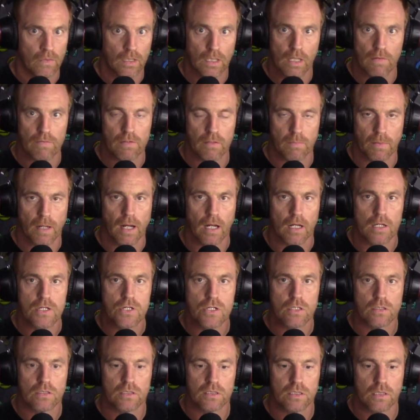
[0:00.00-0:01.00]
give it a
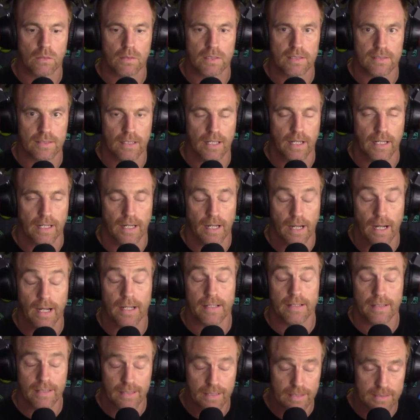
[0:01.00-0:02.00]
bash. See what it's like.
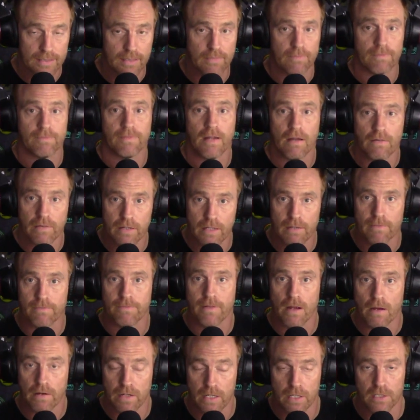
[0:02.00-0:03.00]
It's a very,
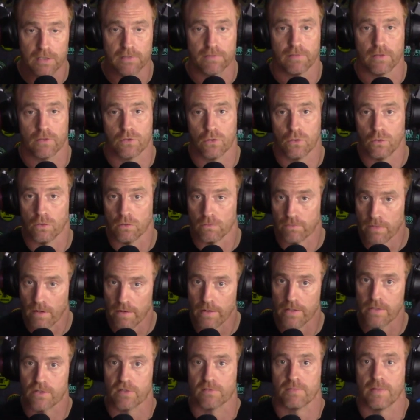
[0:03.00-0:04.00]
very useful tool.
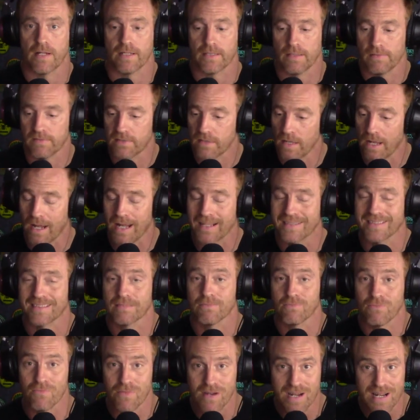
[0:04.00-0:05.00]
Very introspective. It asks
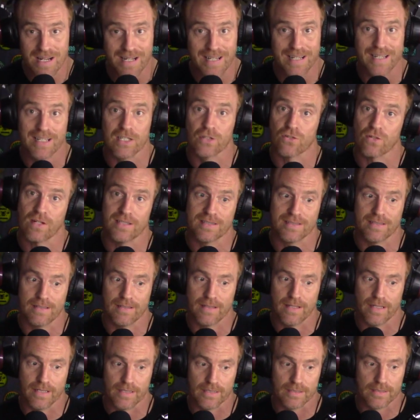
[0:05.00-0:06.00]
some really interesting
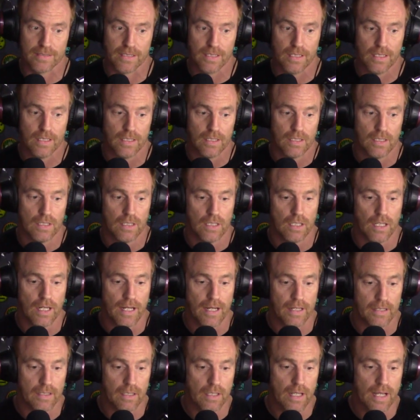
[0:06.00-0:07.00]
things.
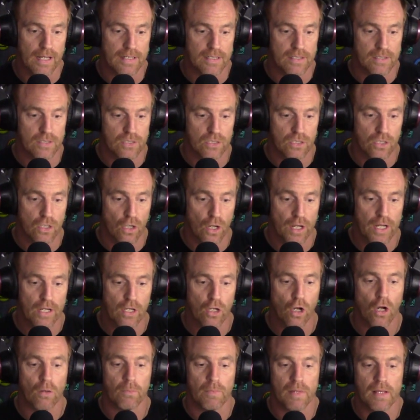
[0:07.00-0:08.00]
And it
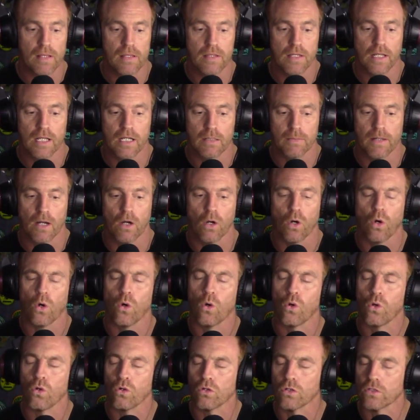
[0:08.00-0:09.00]
got me thinking about
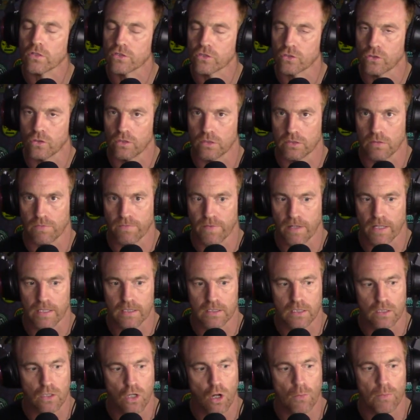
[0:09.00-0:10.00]
all sorts of
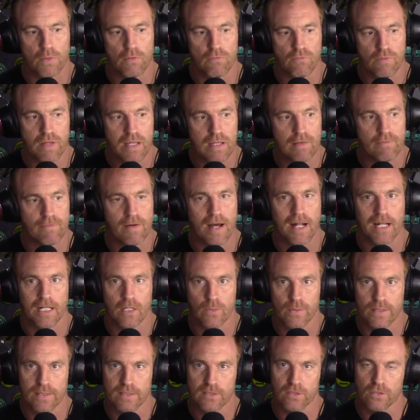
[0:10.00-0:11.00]
things and got me
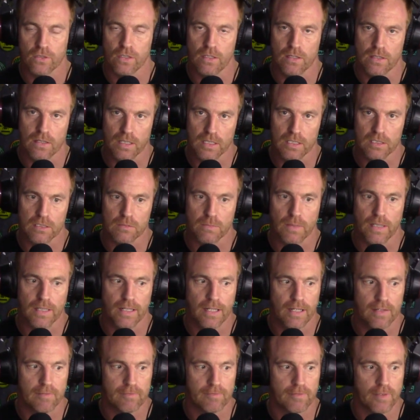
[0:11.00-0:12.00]
revaluing certain things in my
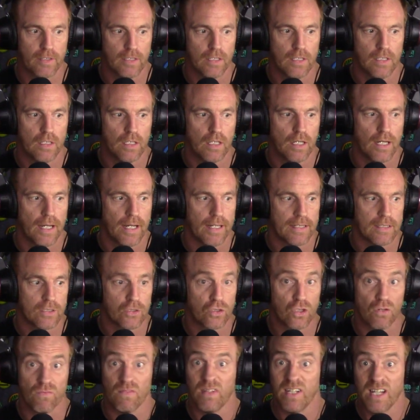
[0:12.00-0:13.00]
life and
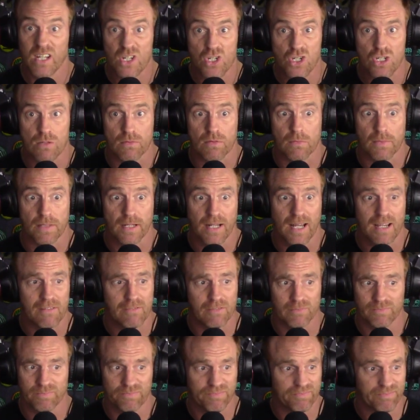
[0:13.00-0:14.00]
certain relationships in my
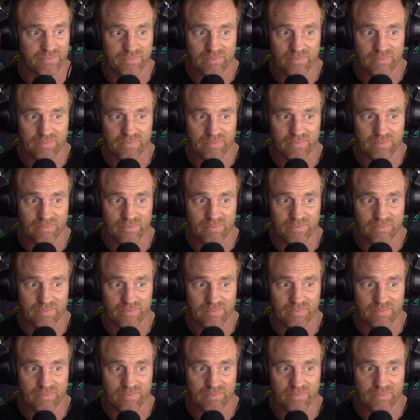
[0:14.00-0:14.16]
life and